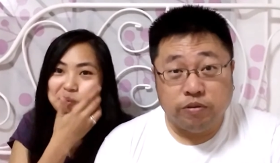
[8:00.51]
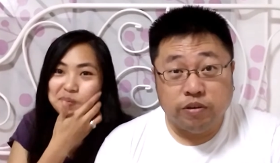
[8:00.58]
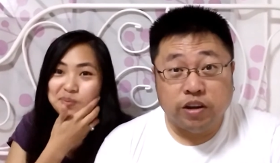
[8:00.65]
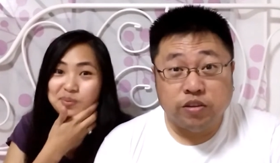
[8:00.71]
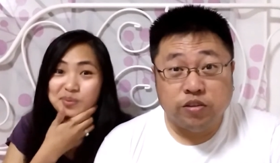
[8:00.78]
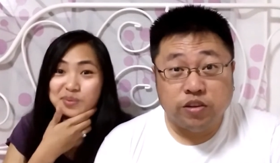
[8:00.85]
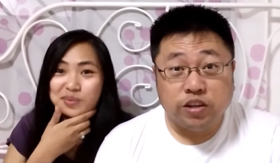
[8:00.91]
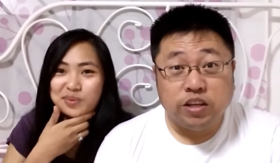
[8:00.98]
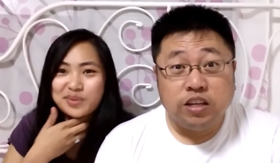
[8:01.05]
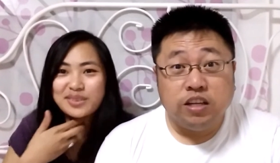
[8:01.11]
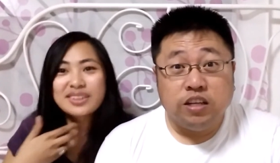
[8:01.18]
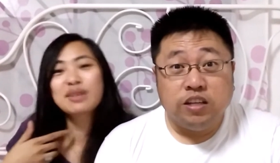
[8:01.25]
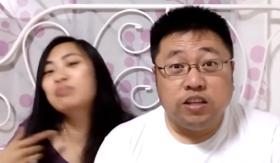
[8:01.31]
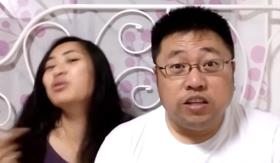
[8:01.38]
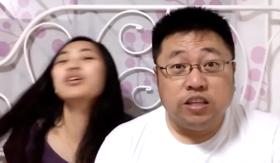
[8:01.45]
Speaker 1: be rushed.
Speaker 2: Mm.
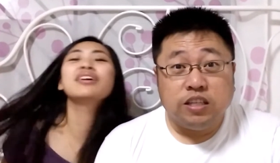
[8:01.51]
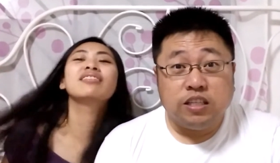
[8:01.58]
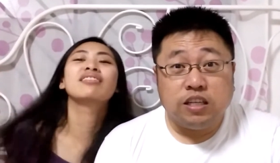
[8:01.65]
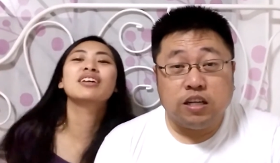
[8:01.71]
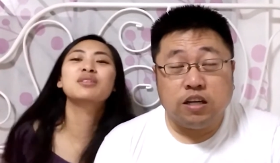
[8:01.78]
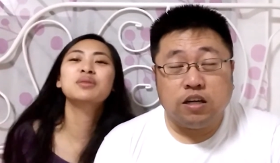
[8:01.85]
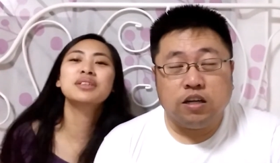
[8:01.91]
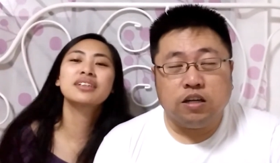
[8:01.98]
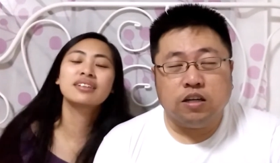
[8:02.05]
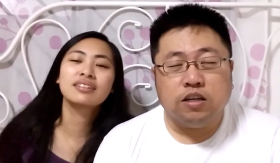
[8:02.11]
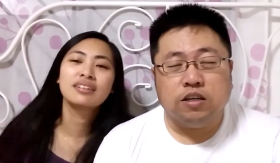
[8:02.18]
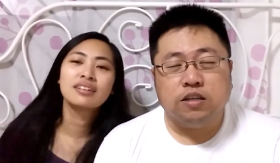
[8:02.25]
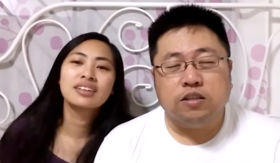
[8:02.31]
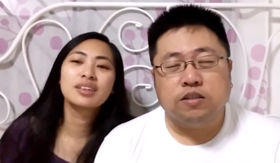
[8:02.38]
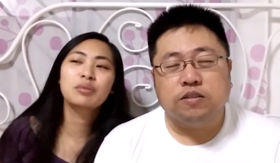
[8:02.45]
The more you rush me, then
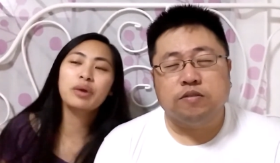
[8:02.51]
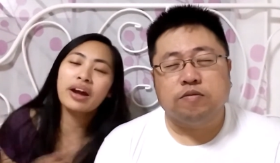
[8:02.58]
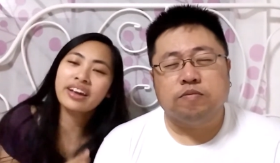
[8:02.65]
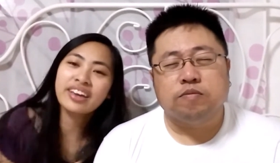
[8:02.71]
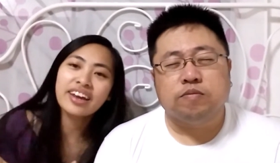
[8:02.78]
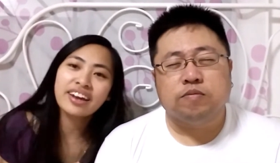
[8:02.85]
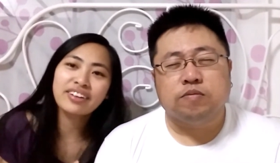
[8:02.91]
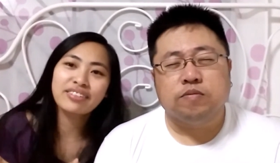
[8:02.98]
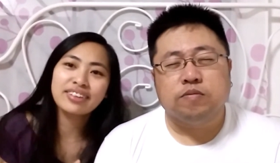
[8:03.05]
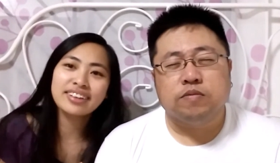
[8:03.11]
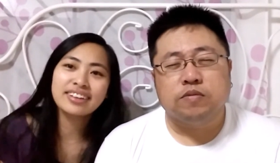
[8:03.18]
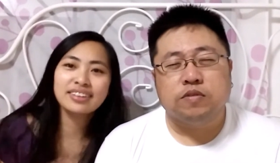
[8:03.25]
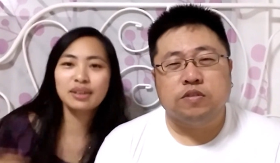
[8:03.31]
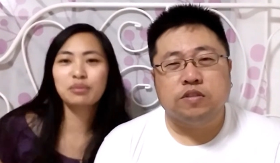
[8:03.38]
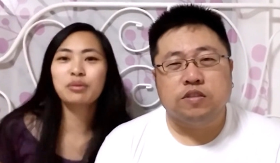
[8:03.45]
the more I get
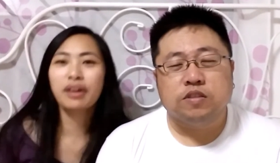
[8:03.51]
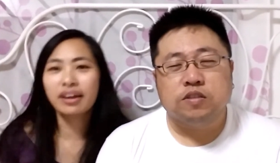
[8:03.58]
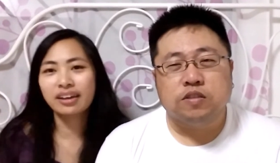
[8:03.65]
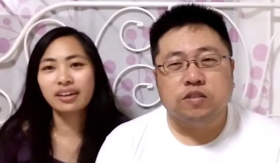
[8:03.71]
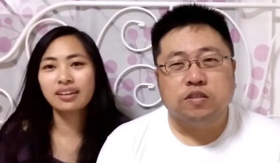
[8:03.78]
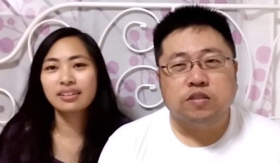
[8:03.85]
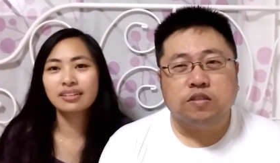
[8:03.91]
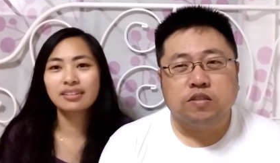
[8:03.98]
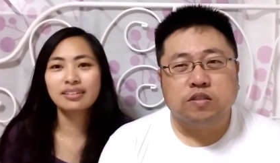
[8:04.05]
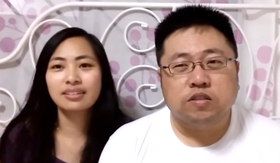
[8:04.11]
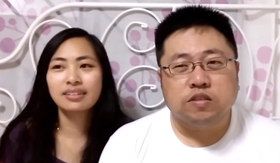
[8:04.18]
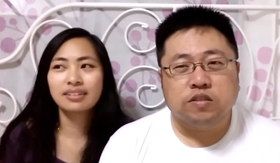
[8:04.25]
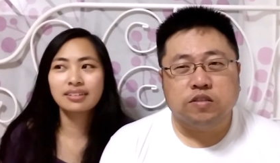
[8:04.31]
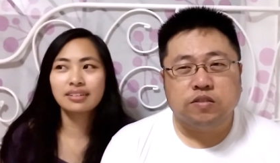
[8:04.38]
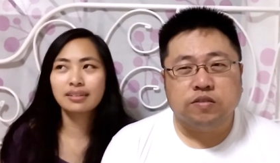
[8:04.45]
angry, then the more I get
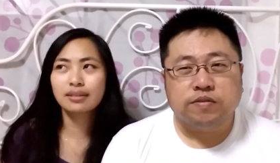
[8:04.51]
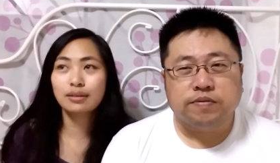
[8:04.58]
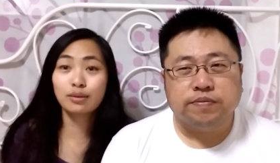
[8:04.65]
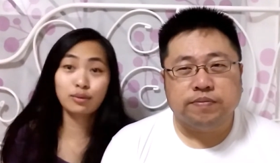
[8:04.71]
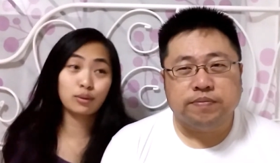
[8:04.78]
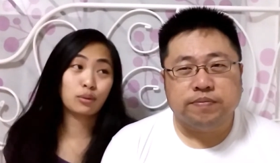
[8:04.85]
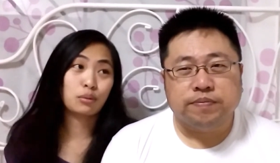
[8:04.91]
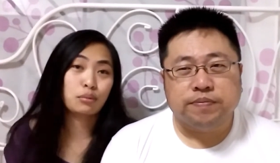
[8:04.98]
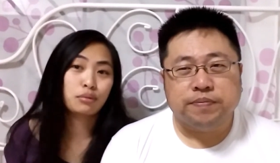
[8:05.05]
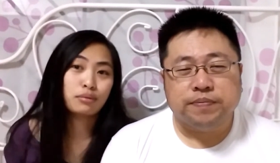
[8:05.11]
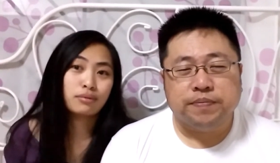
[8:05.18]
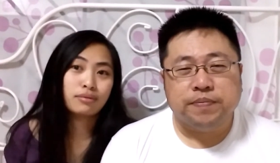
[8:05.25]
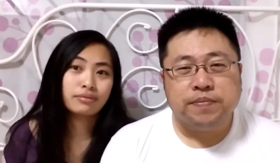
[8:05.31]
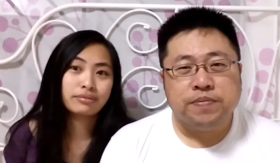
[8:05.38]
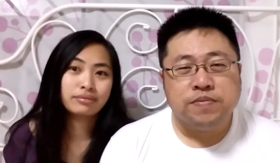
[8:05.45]
Speaker 1: slow.
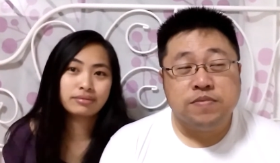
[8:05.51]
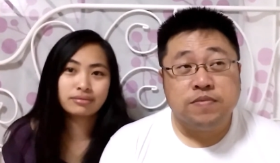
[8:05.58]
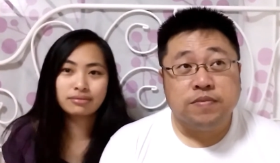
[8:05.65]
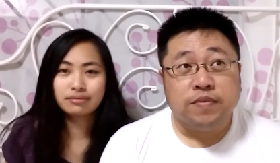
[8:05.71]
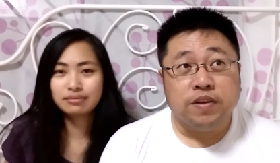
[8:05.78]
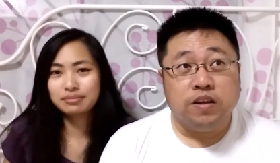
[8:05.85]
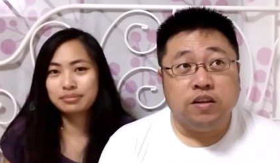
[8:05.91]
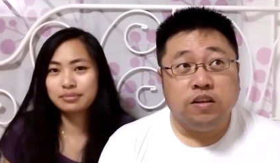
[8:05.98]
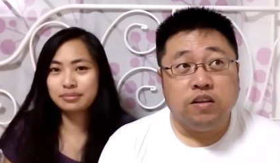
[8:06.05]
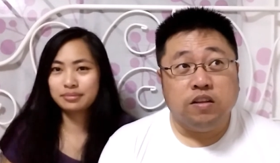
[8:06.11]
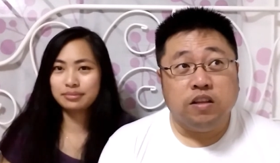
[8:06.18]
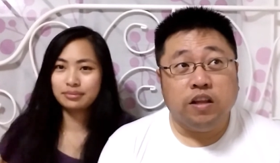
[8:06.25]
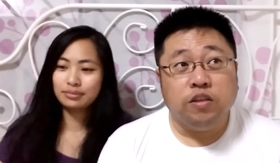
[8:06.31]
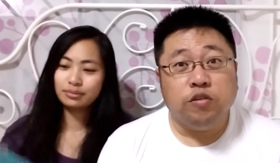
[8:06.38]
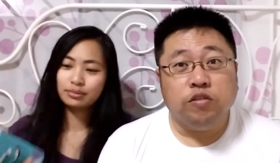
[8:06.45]

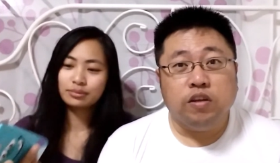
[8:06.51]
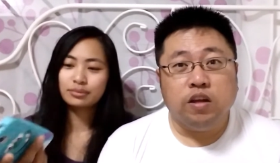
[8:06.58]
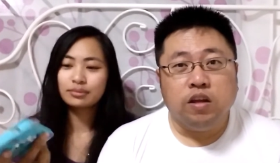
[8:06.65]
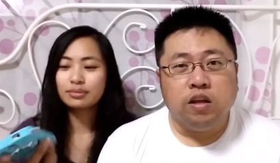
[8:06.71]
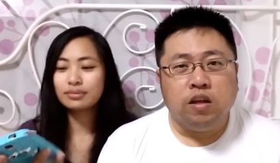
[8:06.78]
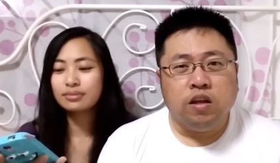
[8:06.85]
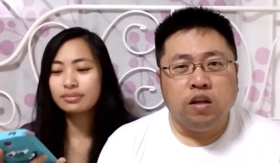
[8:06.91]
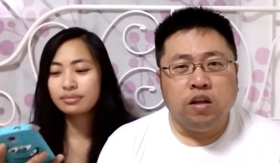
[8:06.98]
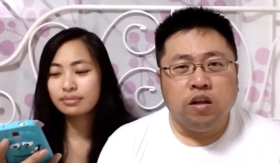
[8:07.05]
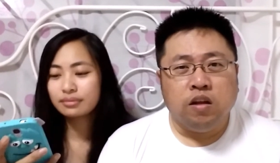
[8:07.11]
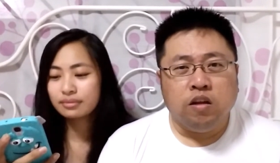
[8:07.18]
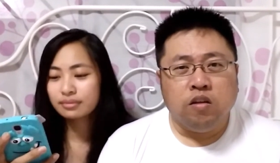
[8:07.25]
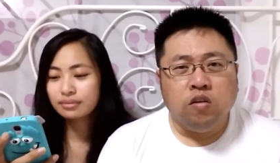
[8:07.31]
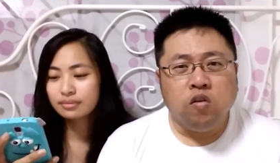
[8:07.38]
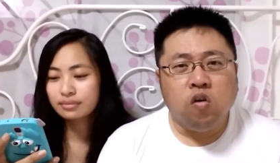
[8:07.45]
Then she say,
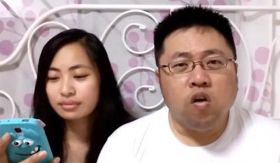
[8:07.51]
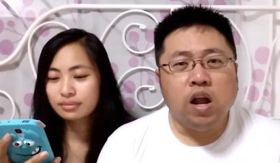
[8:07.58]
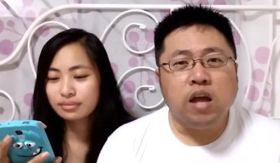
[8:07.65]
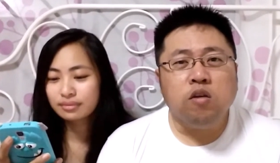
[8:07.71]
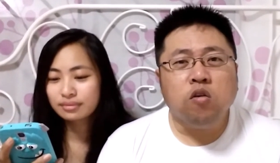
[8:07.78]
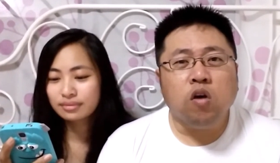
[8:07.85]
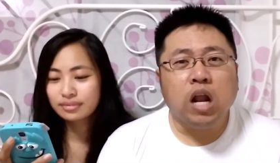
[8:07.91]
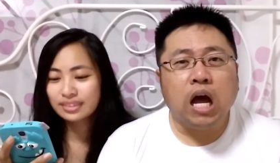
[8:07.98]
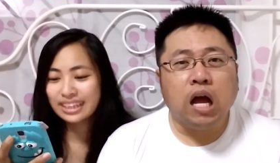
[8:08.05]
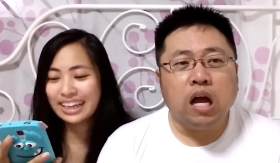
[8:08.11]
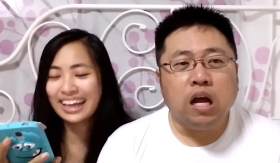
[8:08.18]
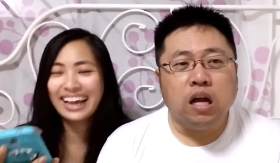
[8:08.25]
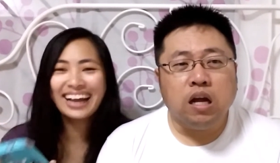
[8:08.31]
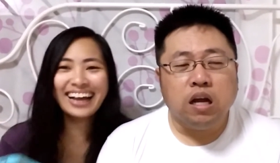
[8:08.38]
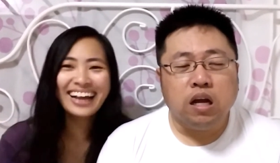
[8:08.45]
"You go lah, you go lah.
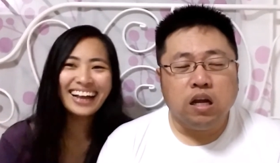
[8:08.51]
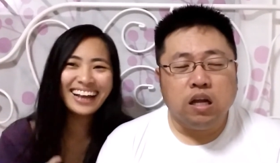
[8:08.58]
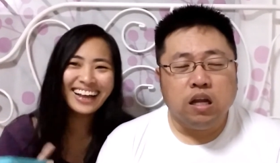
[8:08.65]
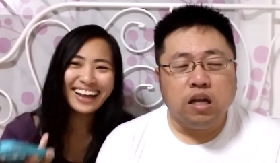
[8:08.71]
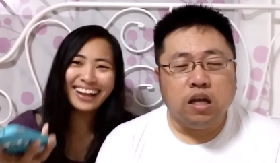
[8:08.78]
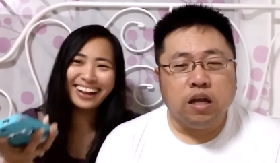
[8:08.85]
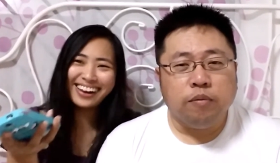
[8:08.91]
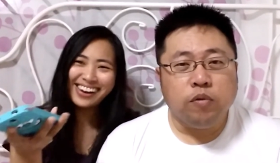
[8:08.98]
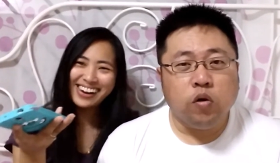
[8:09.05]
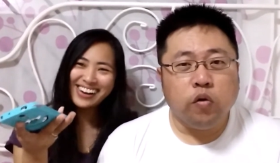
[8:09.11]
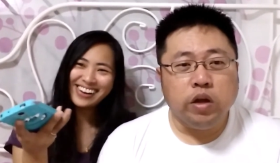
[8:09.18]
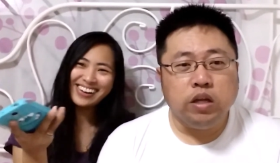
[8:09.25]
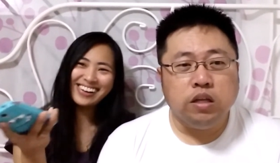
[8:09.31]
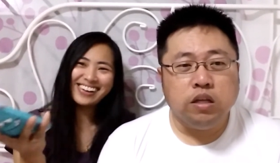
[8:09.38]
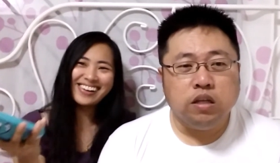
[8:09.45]
I'm not
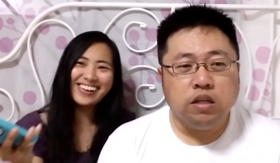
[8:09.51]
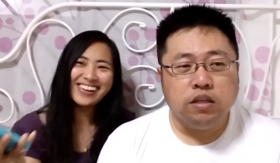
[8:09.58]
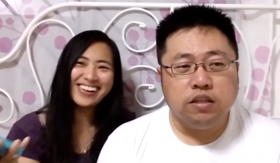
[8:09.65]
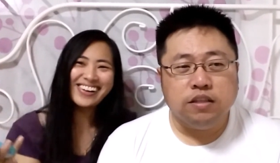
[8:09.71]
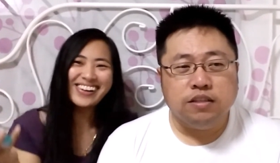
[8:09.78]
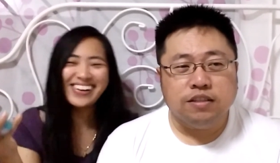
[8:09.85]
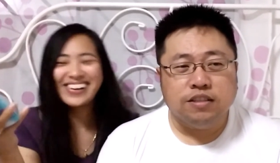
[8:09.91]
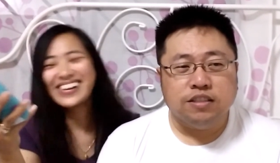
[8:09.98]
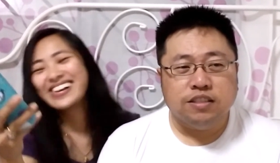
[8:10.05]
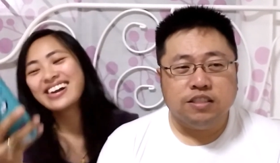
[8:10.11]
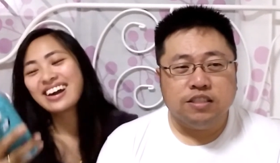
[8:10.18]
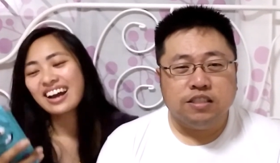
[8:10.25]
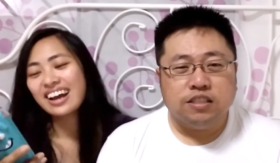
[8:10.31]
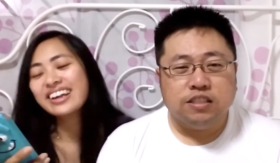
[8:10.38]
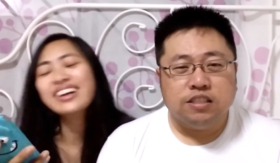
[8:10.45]
going.
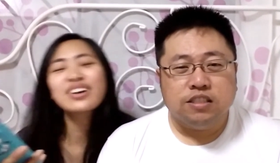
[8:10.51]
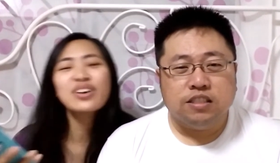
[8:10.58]
Speaker 2: I'm